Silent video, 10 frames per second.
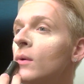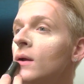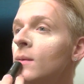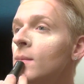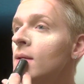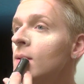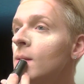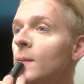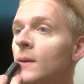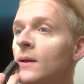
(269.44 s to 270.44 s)
Bottom
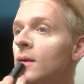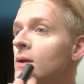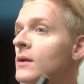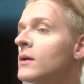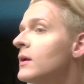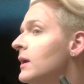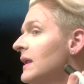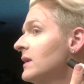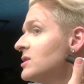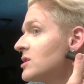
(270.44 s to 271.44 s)
lip,
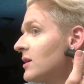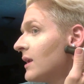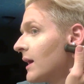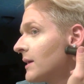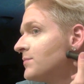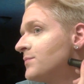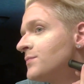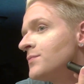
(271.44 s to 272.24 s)
and then jawline.